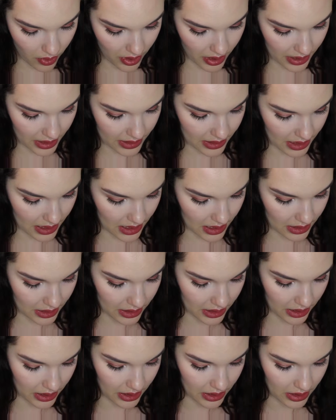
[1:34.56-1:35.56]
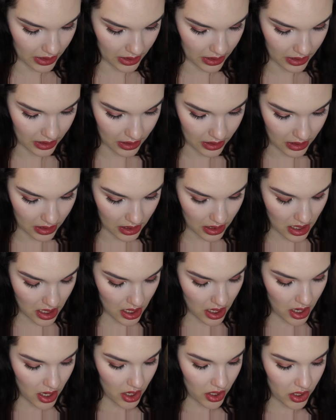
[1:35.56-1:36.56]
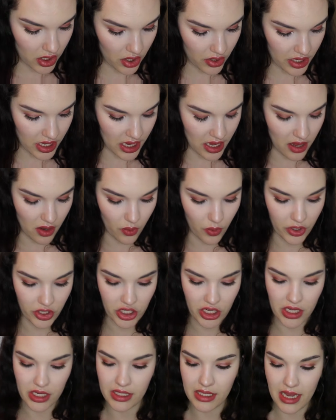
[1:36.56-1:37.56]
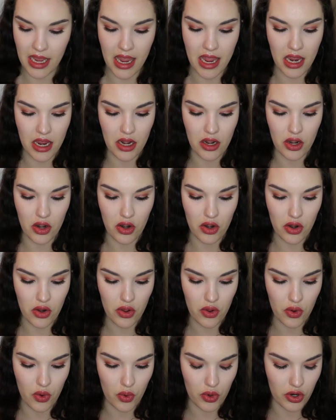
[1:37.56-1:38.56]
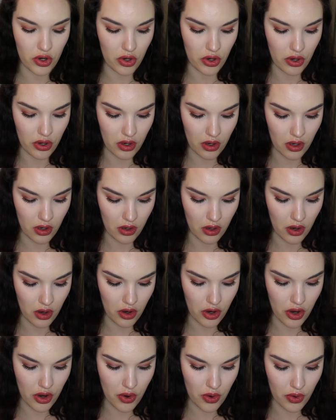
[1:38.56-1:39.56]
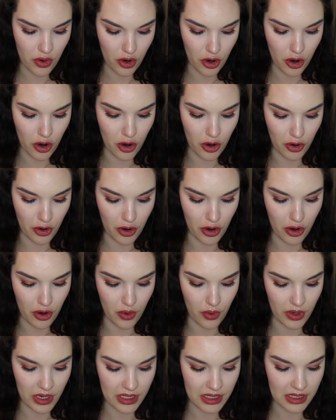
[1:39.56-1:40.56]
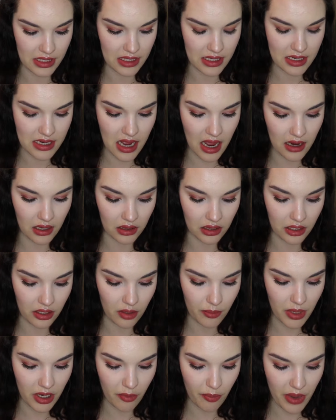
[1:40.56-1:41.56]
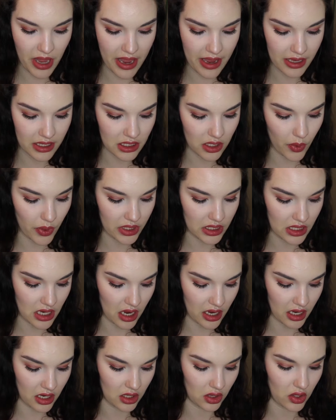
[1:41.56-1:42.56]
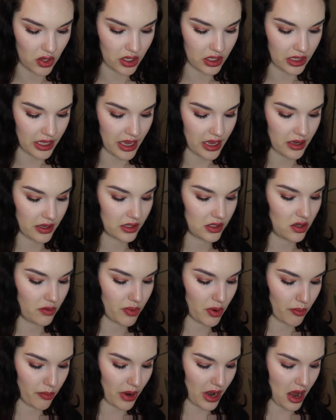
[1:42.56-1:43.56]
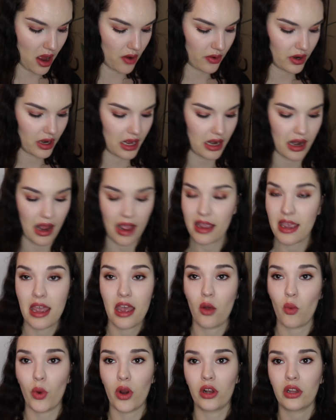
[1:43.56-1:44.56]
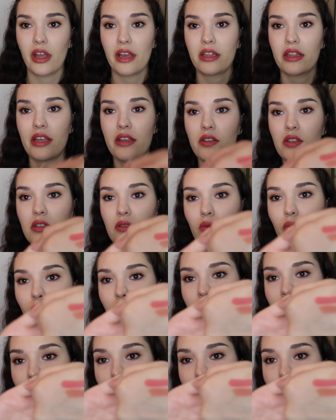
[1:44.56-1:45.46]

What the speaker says: is it? Cookie, which is a nude. It's got a little bit of pink, so it's not going to look like super brown, and I can't wear like these really